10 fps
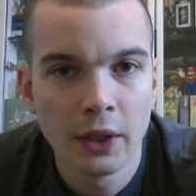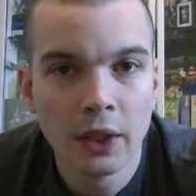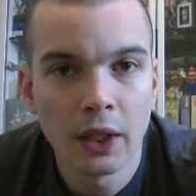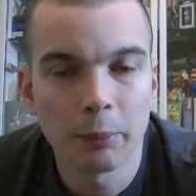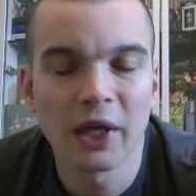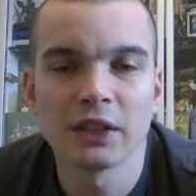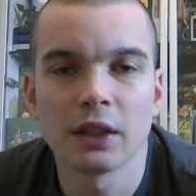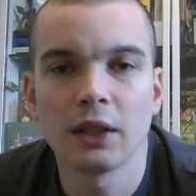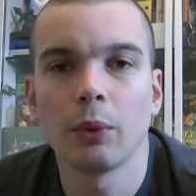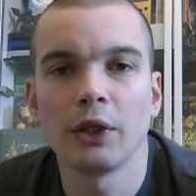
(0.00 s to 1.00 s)
and
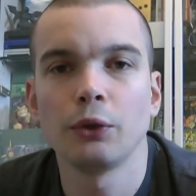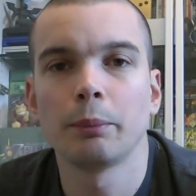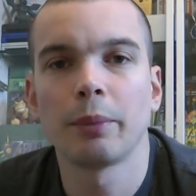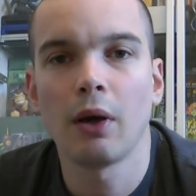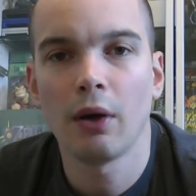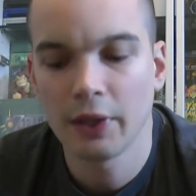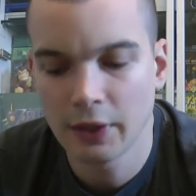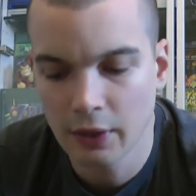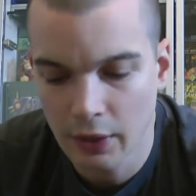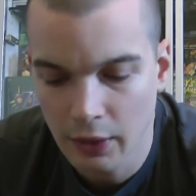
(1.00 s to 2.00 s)
basically when you
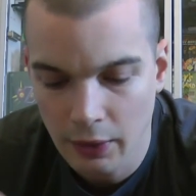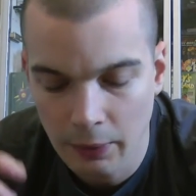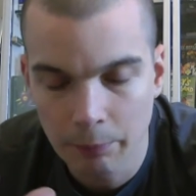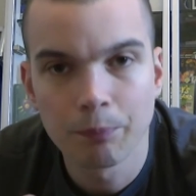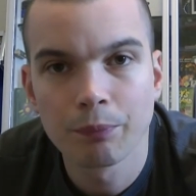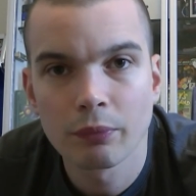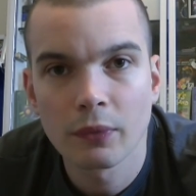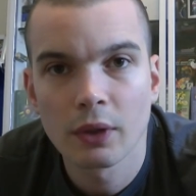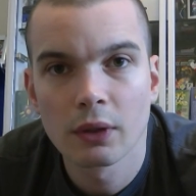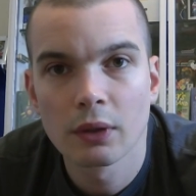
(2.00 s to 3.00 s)
buy
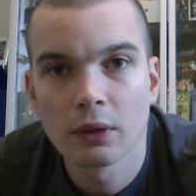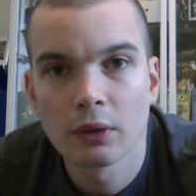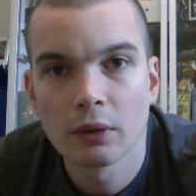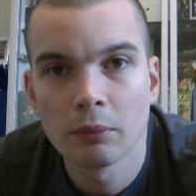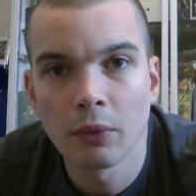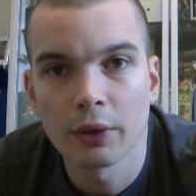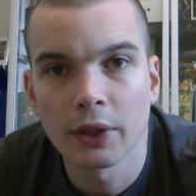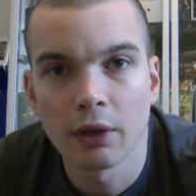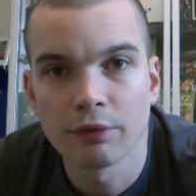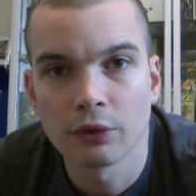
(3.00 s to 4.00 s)

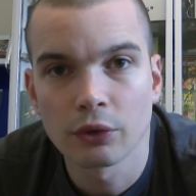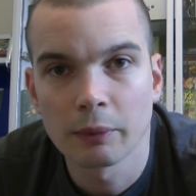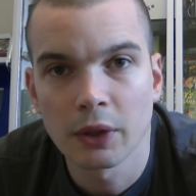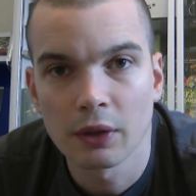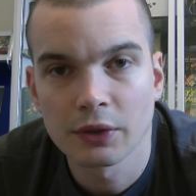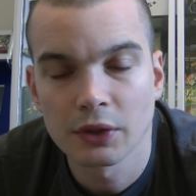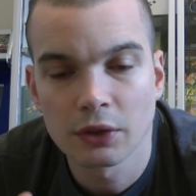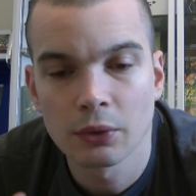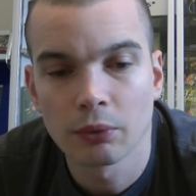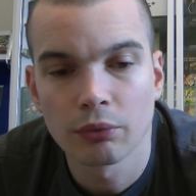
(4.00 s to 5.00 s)
Monaco for the Dreamcast, it's
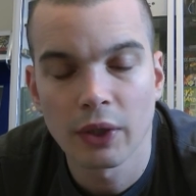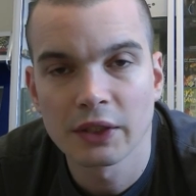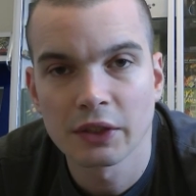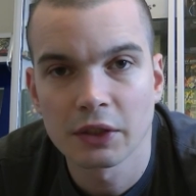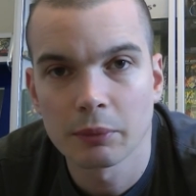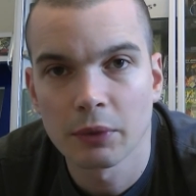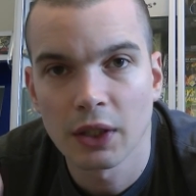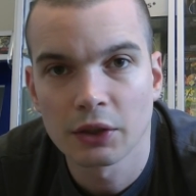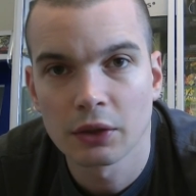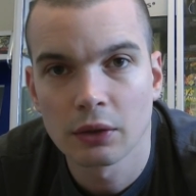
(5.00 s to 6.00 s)
called Racing
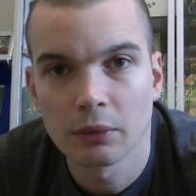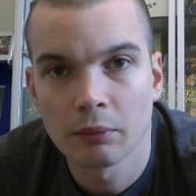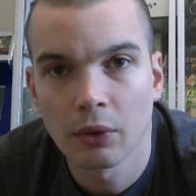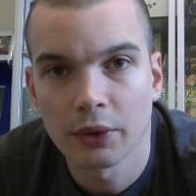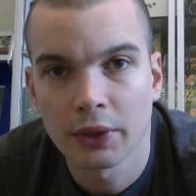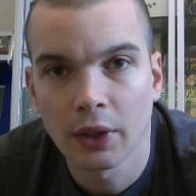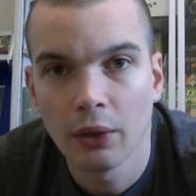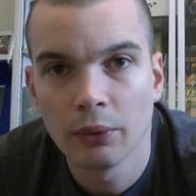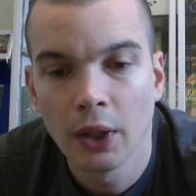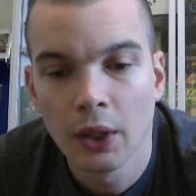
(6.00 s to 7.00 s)
Simulation
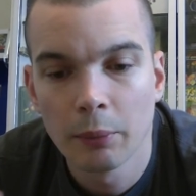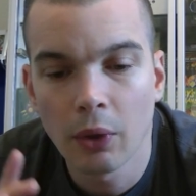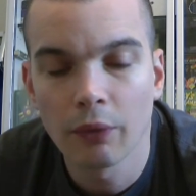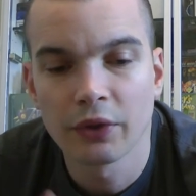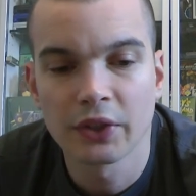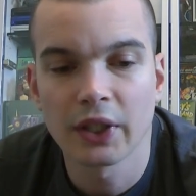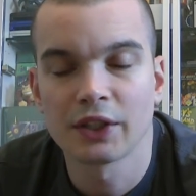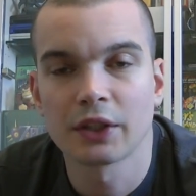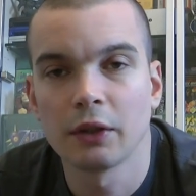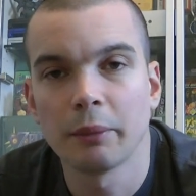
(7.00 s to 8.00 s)
Monaco, but on the
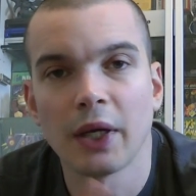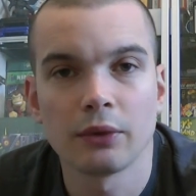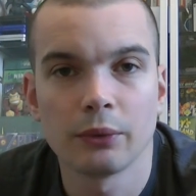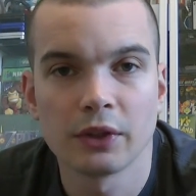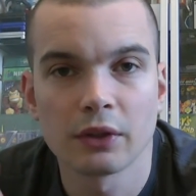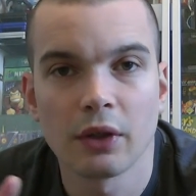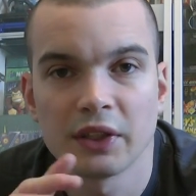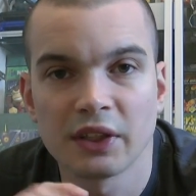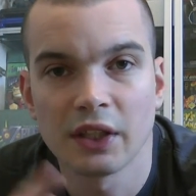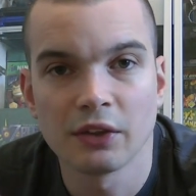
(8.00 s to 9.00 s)
disc and the manual inside
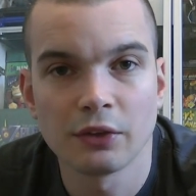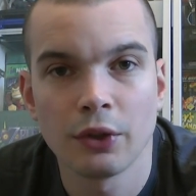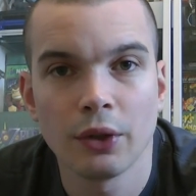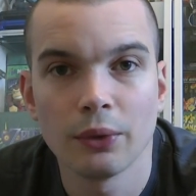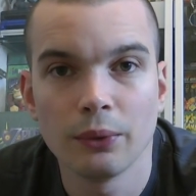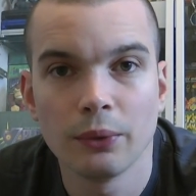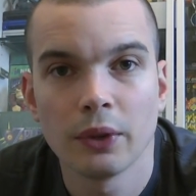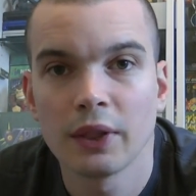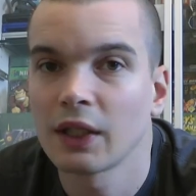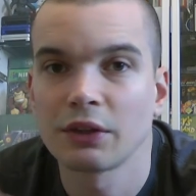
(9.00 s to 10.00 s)
it says 2,
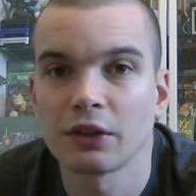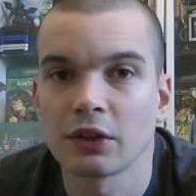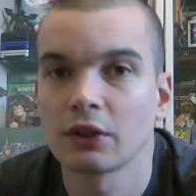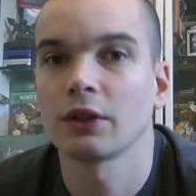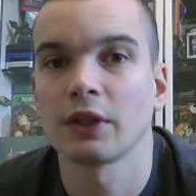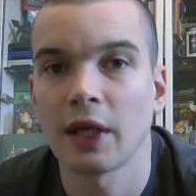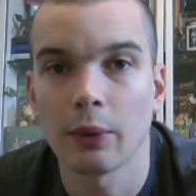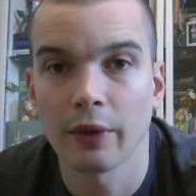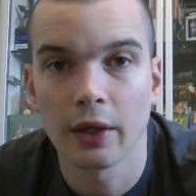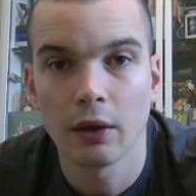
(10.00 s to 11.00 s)
and that's just how
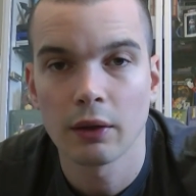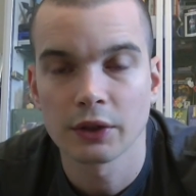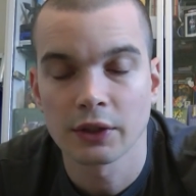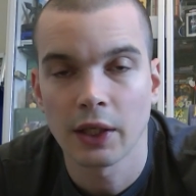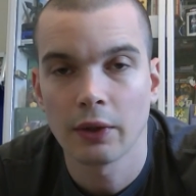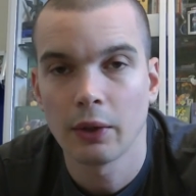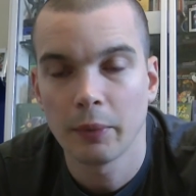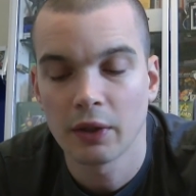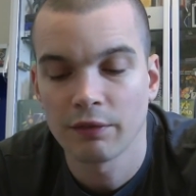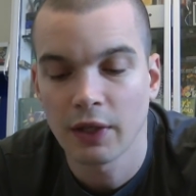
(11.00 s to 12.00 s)
they are, just how they're
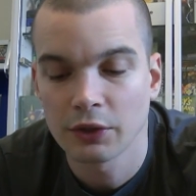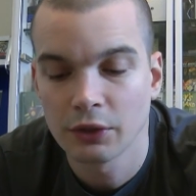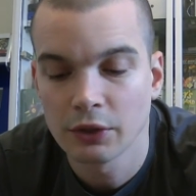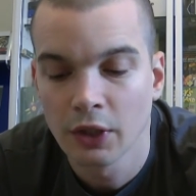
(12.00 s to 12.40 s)
manufactured.